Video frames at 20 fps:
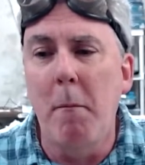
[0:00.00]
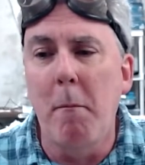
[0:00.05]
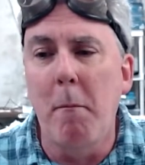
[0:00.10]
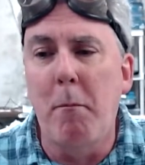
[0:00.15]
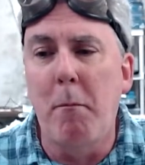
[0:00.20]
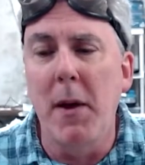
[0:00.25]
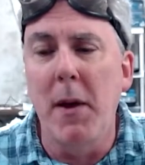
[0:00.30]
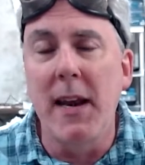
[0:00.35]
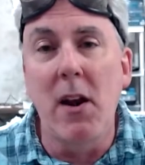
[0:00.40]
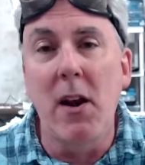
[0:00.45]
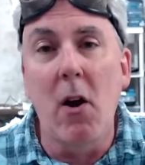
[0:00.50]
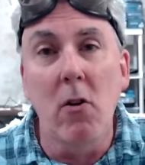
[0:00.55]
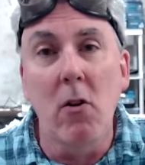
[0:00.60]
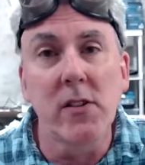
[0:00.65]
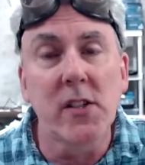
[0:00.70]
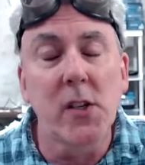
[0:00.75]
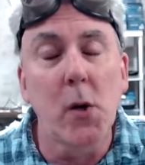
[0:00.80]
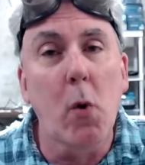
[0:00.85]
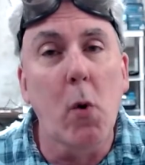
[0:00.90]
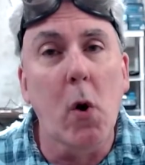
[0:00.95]
but it
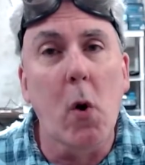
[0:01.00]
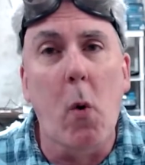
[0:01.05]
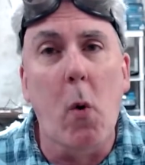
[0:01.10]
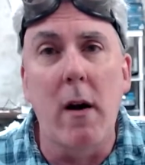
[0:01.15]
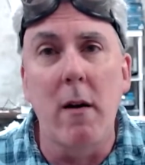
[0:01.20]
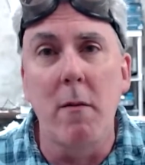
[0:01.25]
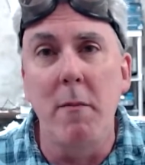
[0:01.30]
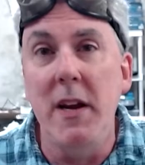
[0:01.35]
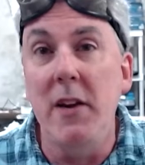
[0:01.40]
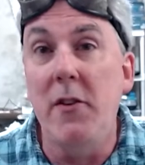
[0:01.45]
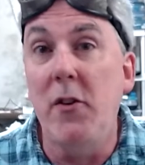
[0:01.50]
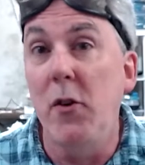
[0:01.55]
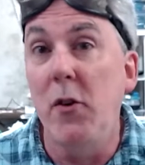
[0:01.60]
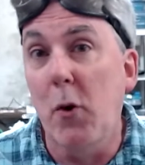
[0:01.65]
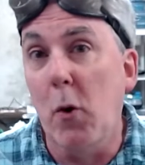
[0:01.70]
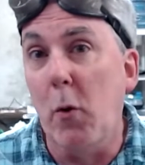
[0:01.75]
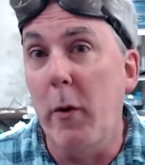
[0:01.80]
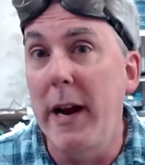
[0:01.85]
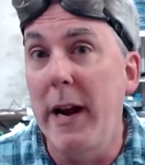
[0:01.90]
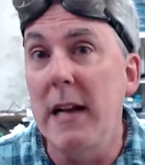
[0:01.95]
also required me to
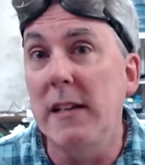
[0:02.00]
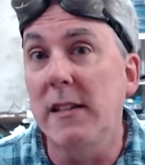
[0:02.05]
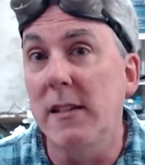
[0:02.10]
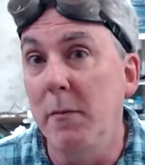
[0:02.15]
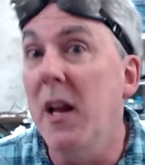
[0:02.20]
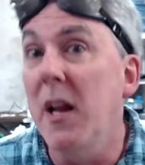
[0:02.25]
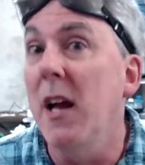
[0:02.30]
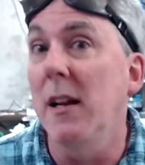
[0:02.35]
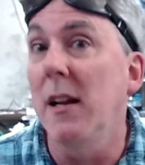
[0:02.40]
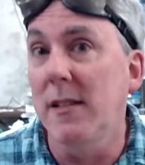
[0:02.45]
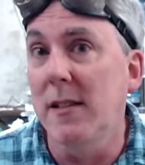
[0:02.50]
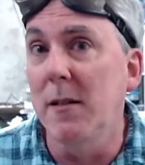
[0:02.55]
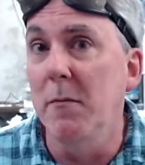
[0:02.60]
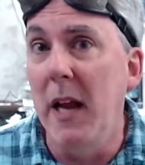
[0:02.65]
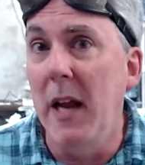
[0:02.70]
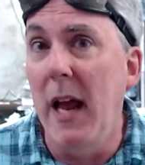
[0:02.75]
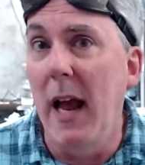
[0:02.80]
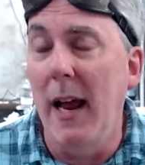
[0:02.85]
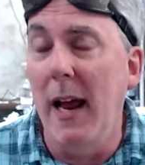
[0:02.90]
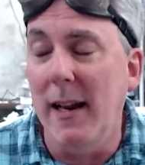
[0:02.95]
create some custom
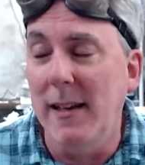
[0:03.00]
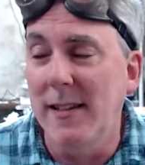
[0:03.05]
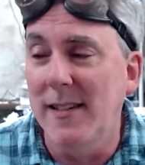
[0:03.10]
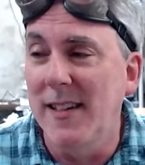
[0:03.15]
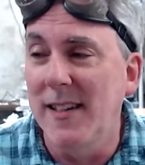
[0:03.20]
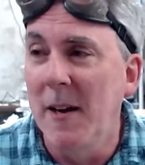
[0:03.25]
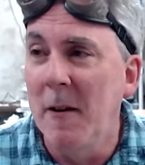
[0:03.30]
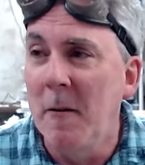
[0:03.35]
decks,